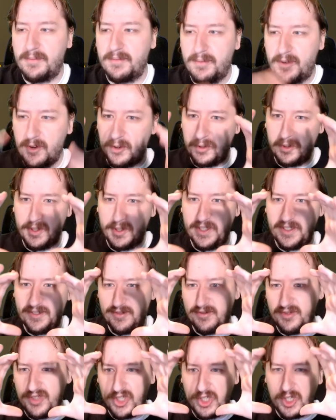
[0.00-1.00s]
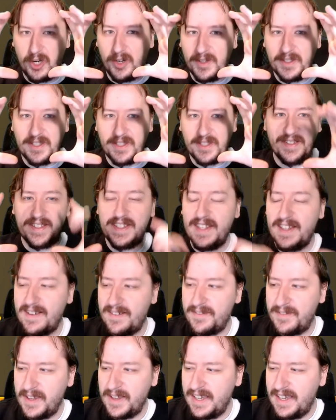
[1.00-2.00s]
golden chunks on
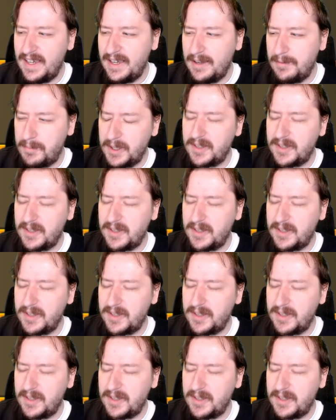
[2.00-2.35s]
stuff, and